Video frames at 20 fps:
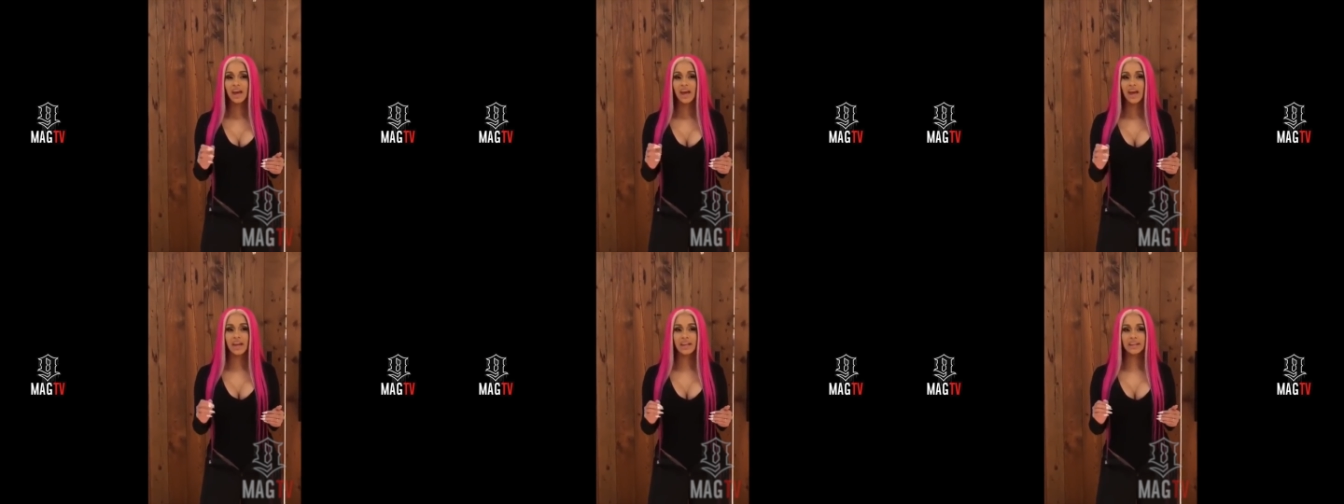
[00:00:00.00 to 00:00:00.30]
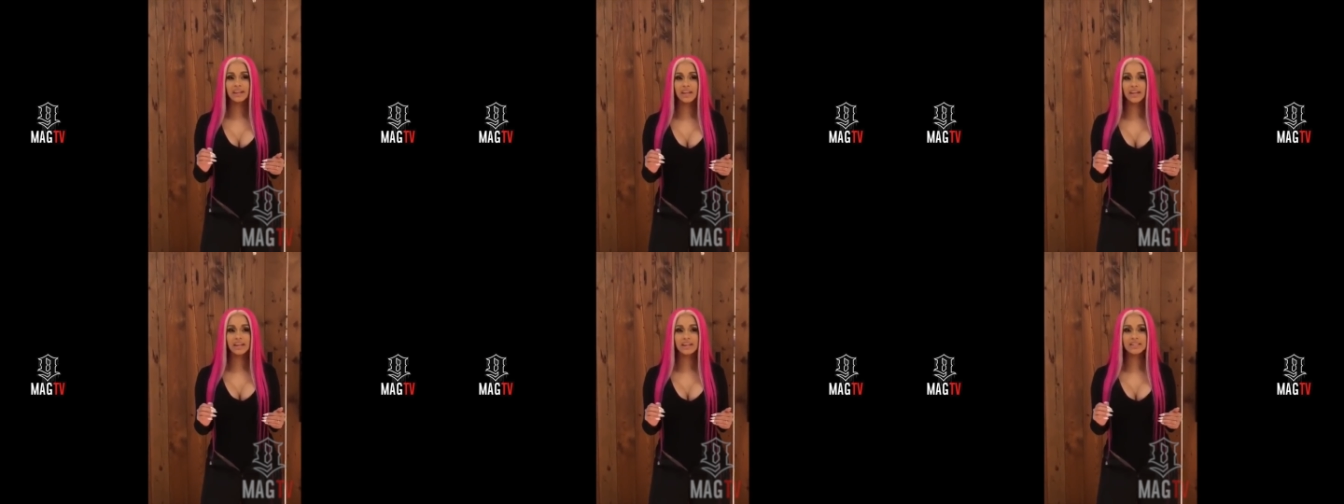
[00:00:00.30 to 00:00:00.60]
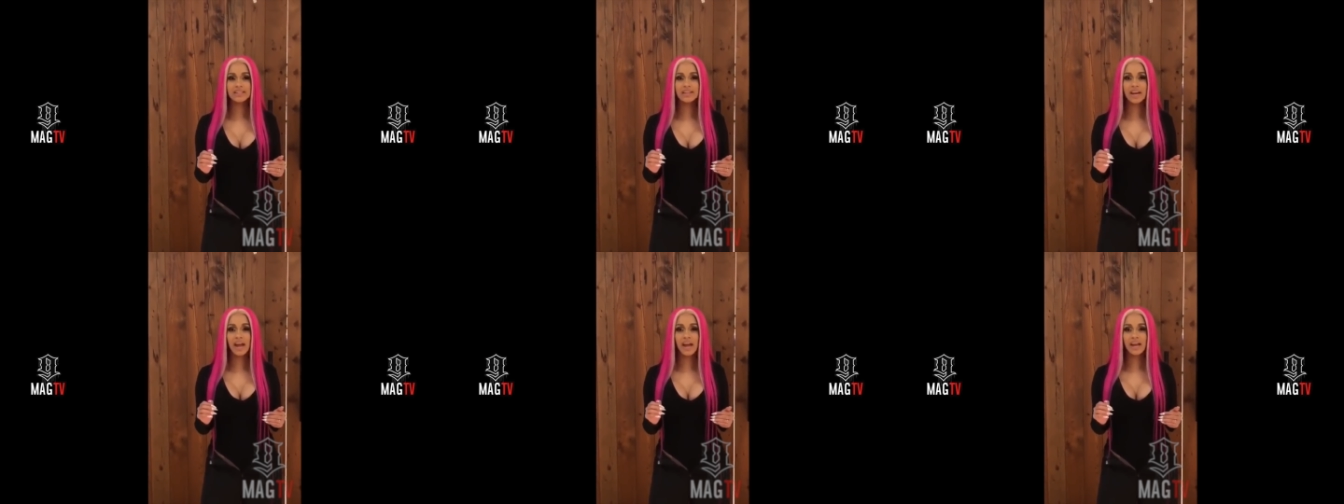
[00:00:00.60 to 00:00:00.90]
and then
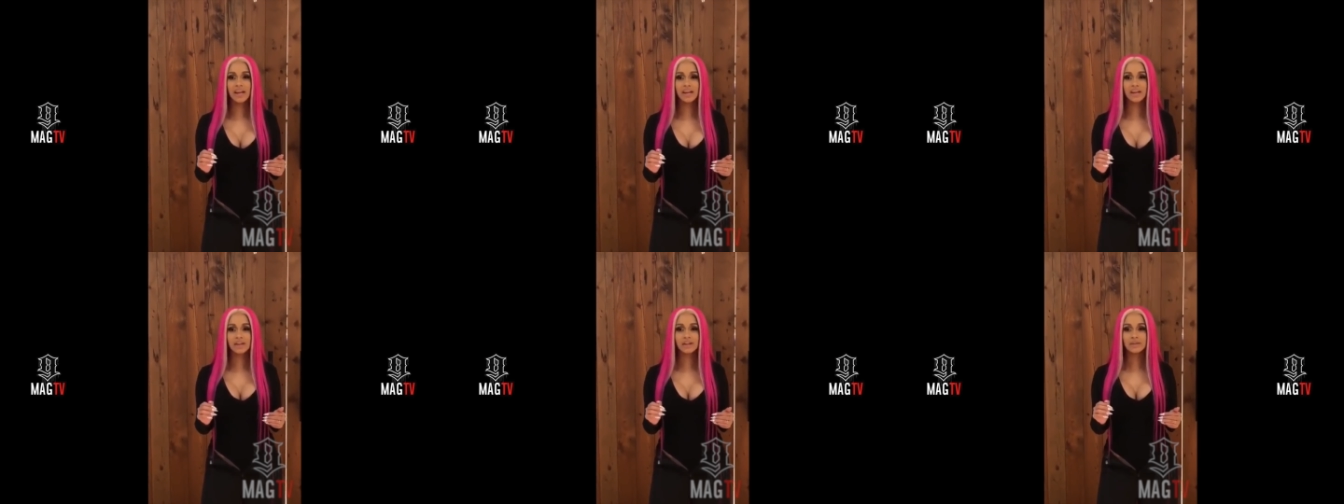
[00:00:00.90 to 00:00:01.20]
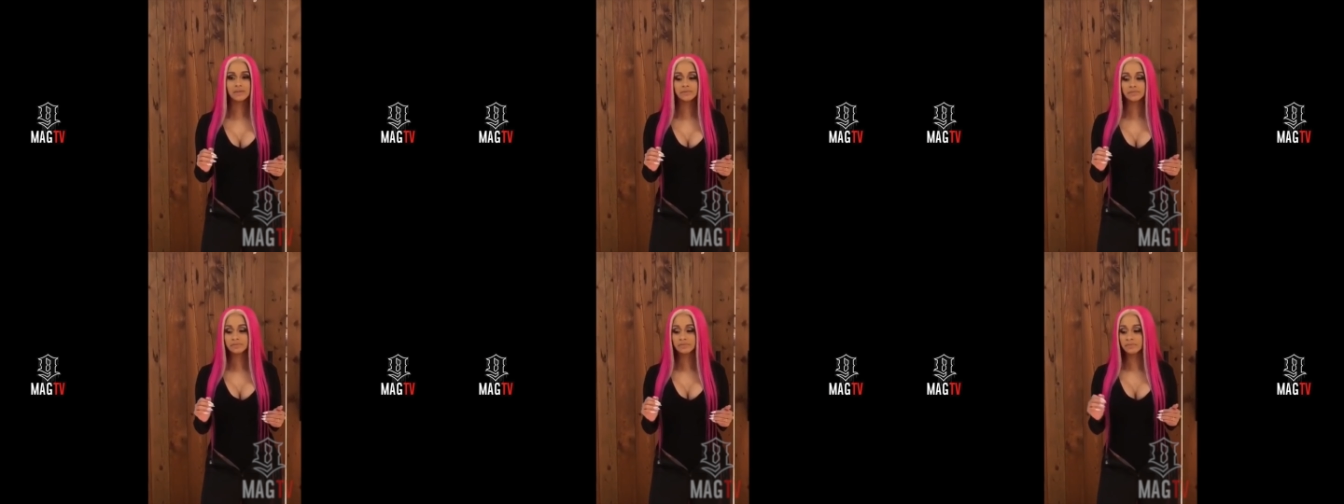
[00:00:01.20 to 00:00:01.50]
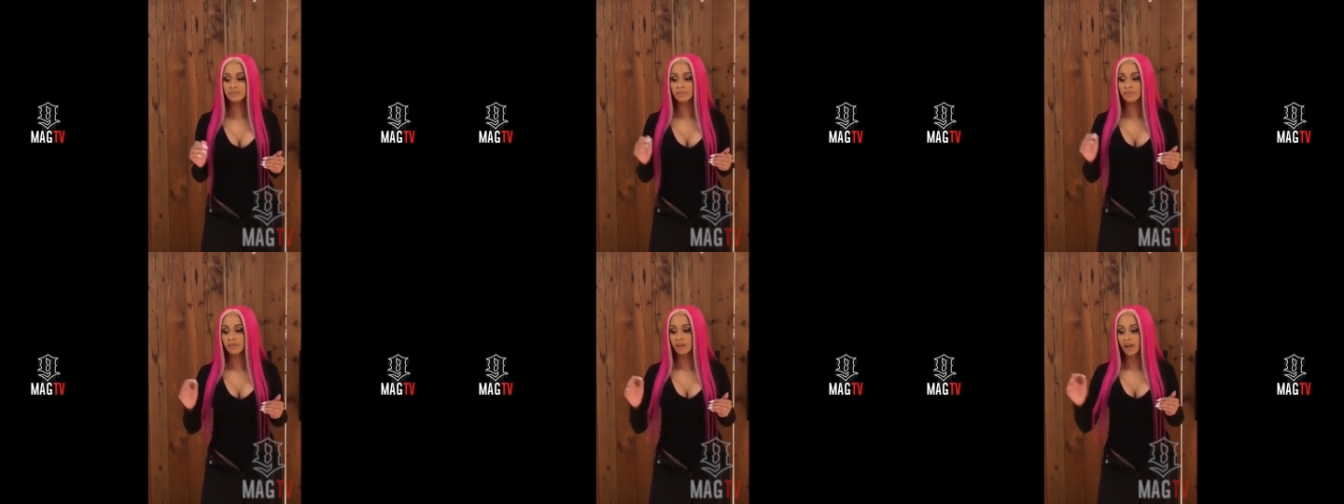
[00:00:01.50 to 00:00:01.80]
it's like
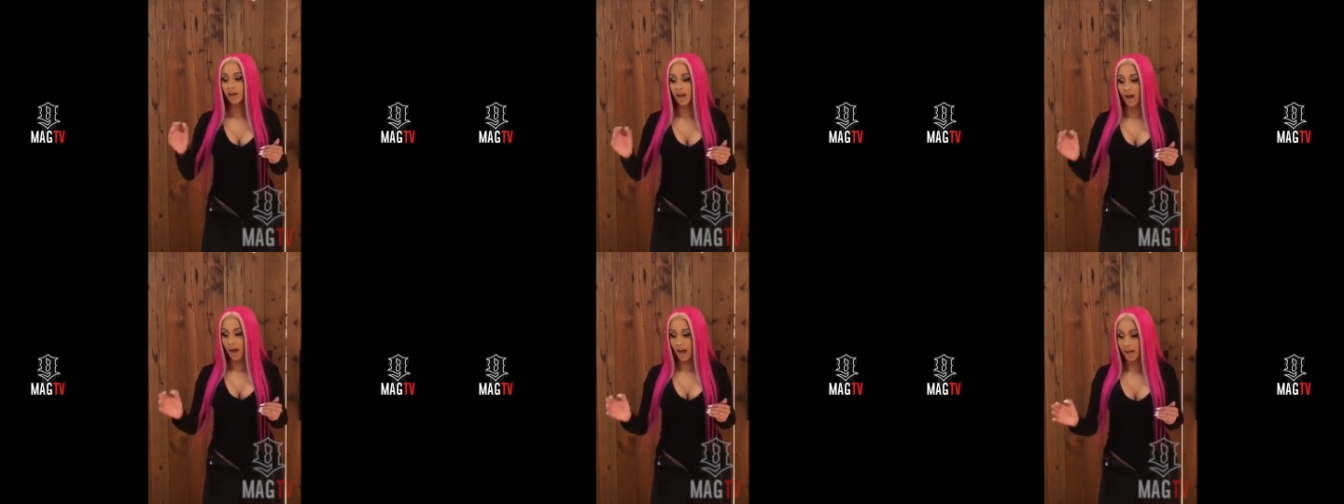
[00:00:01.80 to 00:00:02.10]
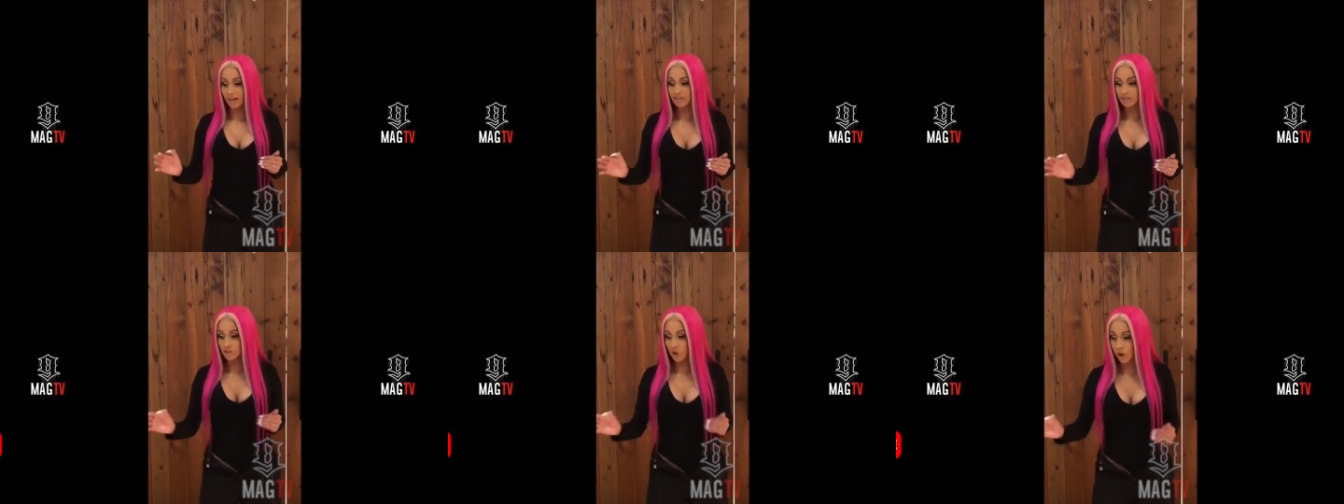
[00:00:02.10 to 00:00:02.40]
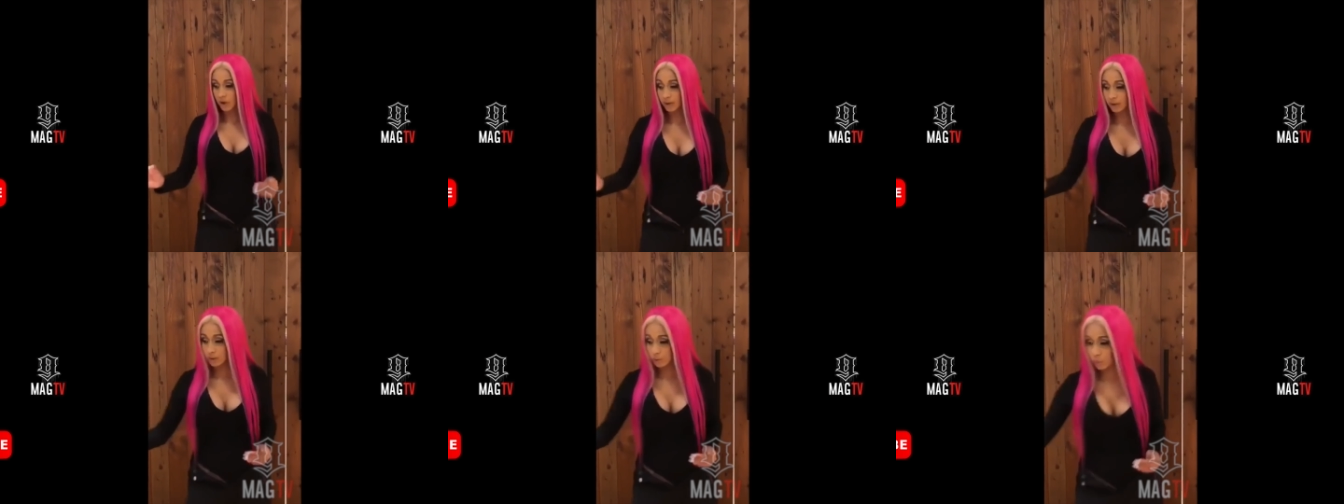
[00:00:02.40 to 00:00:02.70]
I
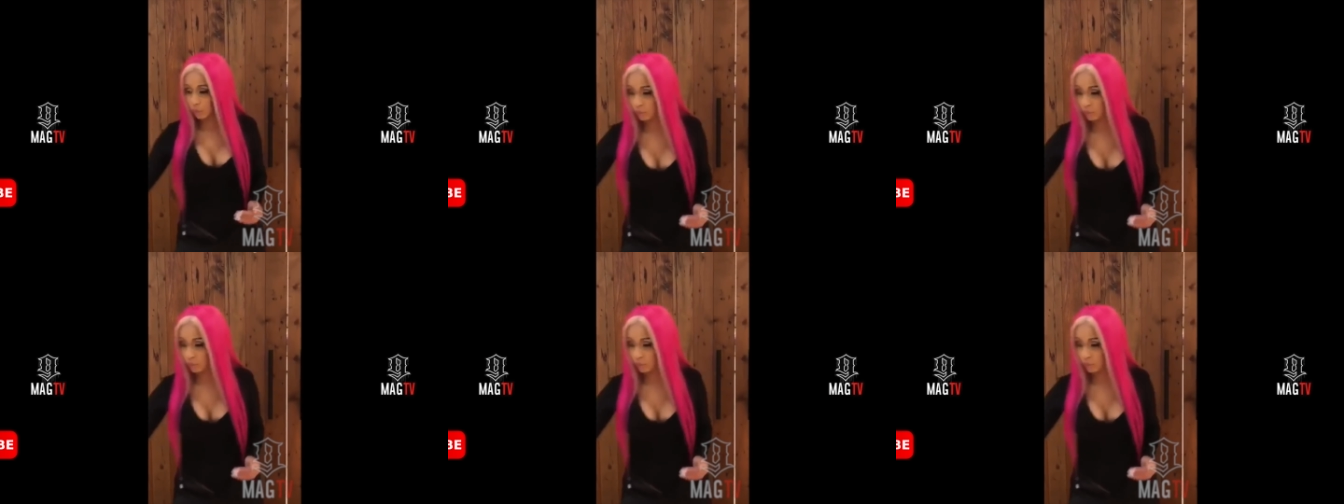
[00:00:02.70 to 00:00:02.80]
started